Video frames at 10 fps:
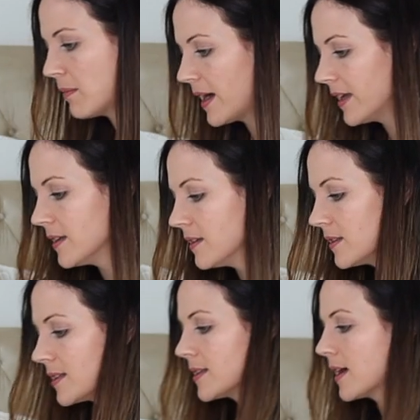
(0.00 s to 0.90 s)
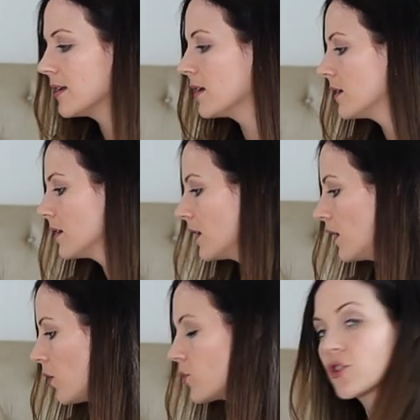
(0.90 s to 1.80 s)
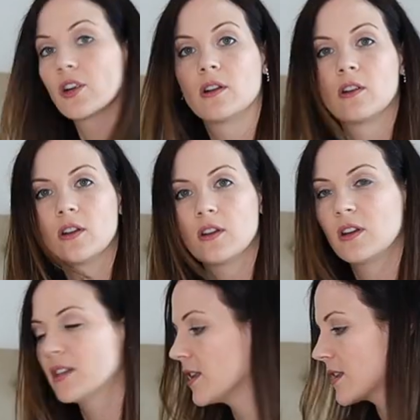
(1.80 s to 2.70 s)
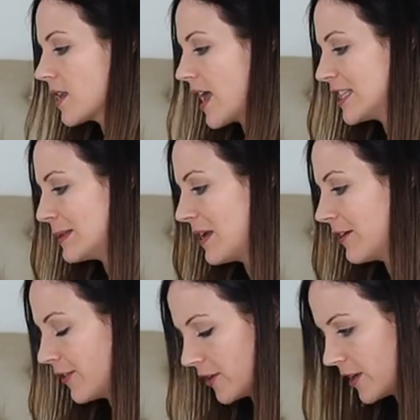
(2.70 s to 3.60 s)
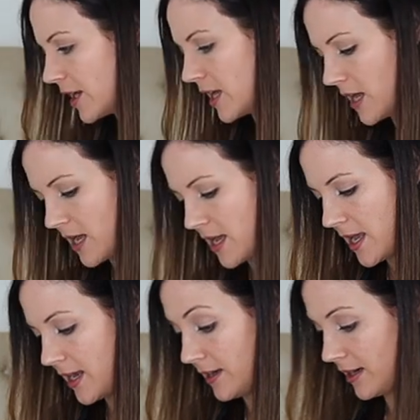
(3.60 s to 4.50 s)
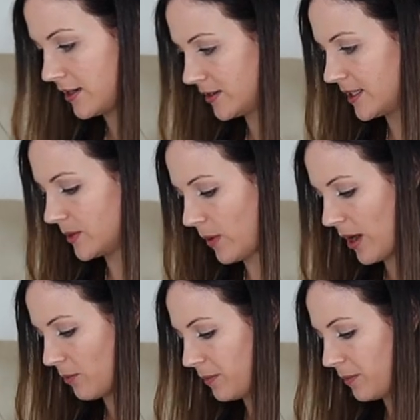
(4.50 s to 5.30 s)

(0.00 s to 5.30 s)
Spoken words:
my sun lotion, this is SPF 30, in here as well.